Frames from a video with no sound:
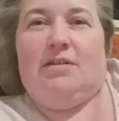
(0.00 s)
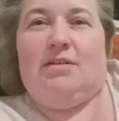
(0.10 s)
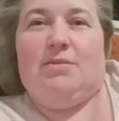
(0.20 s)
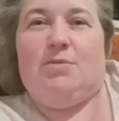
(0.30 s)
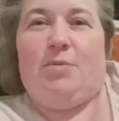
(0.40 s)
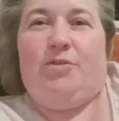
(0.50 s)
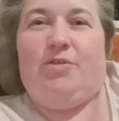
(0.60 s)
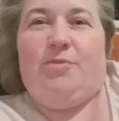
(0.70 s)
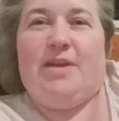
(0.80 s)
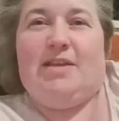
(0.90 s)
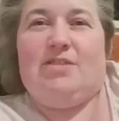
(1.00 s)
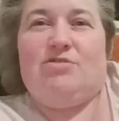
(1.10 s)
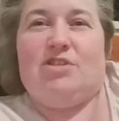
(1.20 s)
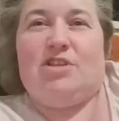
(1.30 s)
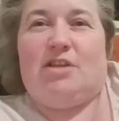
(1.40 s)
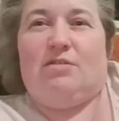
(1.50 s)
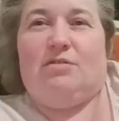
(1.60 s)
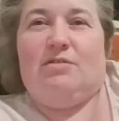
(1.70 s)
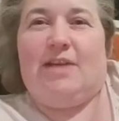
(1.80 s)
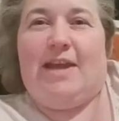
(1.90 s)
Probably from the History Channel.
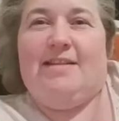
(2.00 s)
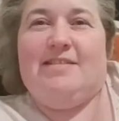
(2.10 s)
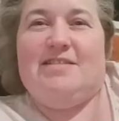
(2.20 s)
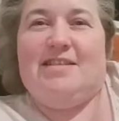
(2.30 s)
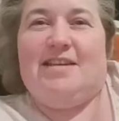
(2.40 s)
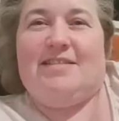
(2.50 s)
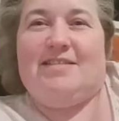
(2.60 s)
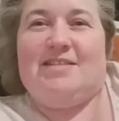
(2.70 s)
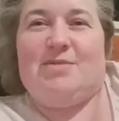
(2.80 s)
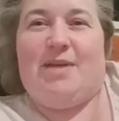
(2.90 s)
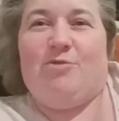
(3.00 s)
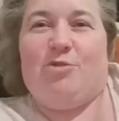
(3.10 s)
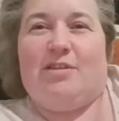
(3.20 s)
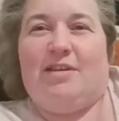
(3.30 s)
Aliens are the answer to everything.